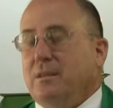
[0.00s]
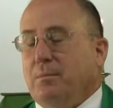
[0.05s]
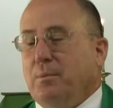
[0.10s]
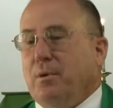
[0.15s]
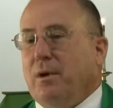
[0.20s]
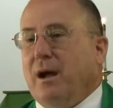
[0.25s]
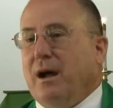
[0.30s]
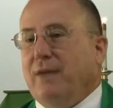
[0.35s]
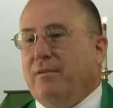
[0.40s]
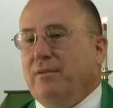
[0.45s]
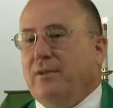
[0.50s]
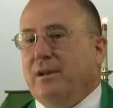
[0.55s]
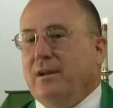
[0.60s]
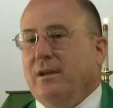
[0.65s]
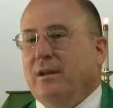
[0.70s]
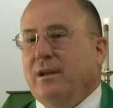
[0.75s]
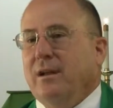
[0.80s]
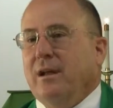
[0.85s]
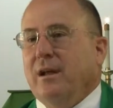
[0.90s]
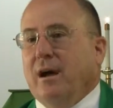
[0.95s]
prophet
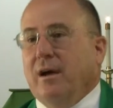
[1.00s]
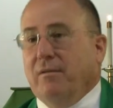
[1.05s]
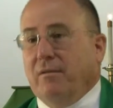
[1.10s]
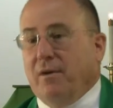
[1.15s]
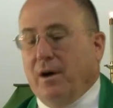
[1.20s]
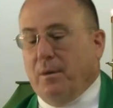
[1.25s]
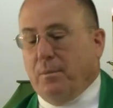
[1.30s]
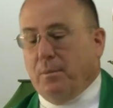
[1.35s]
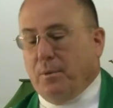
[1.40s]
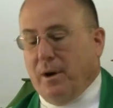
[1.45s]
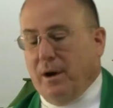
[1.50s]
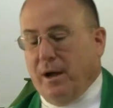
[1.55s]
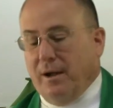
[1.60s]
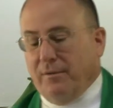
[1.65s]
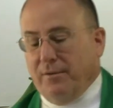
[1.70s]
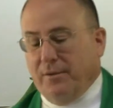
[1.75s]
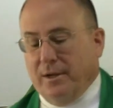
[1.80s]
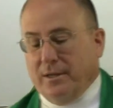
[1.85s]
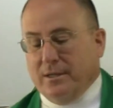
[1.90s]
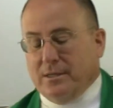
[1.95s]
of all
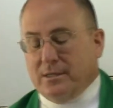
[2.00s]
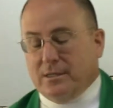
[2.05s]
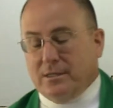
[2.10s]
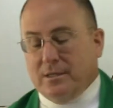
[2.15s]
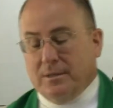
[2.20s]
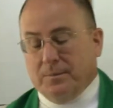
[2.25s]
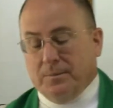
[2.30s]
prophets.